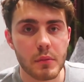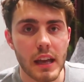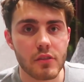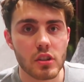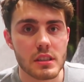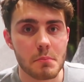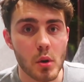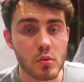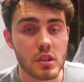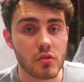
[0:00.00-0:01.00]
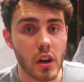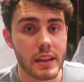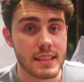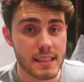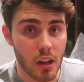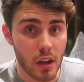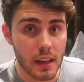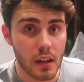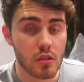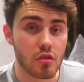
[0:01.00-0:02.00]
thing we have got is a motorized
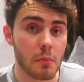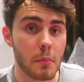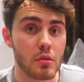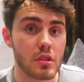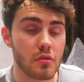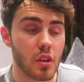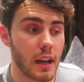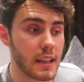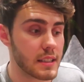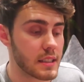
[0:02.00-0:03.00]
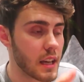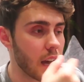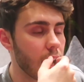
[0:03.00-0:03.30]
slider, or a motorized,